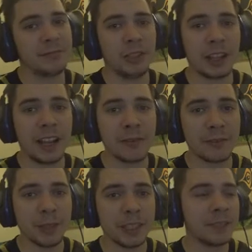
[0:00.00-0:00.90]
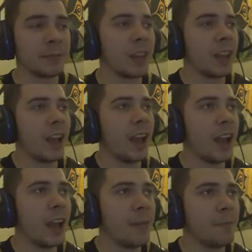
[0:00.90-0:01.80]
look out for me.
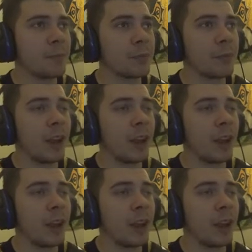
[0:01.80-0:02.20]
Um,